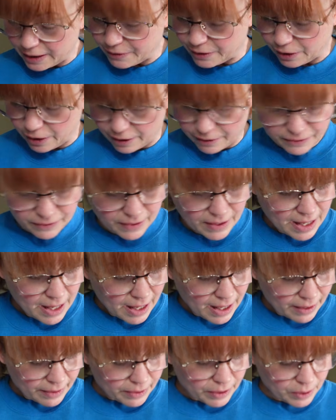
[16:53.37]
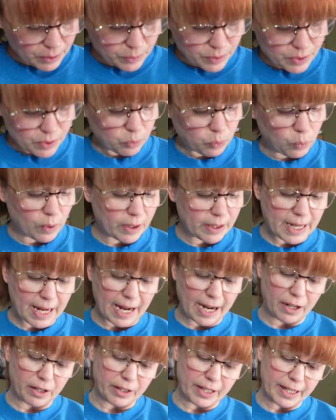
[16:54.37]
of it off. There was one
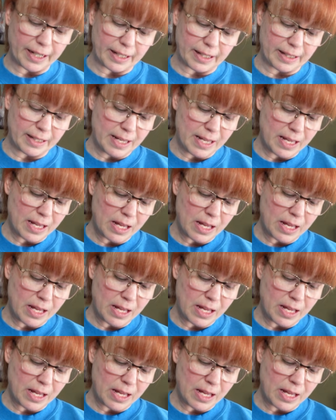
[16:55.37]
area